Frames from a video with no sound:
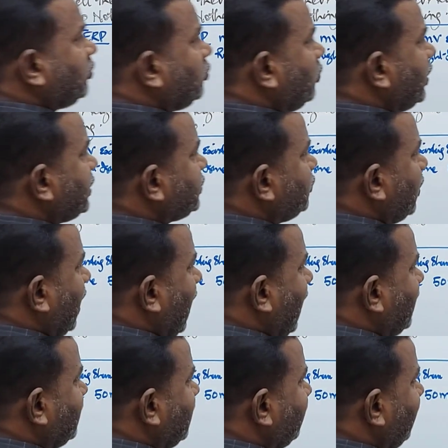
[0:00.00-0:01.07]
what you do is you
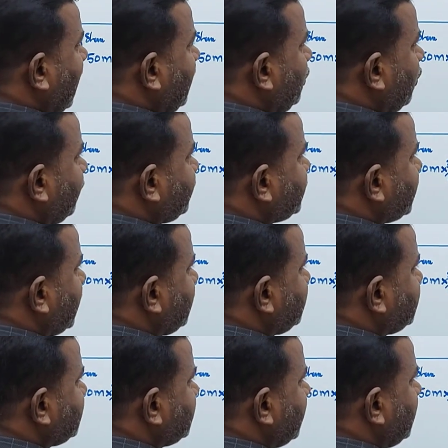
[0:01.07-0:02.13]
add the value of
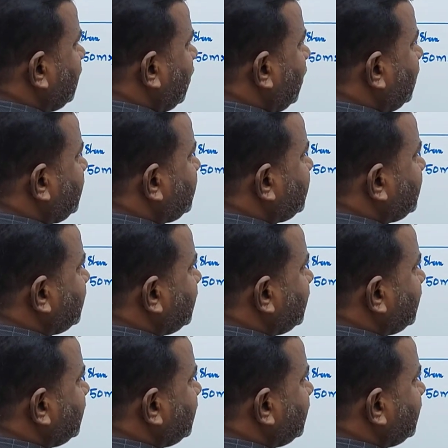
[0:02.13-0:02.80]
shares in dollars.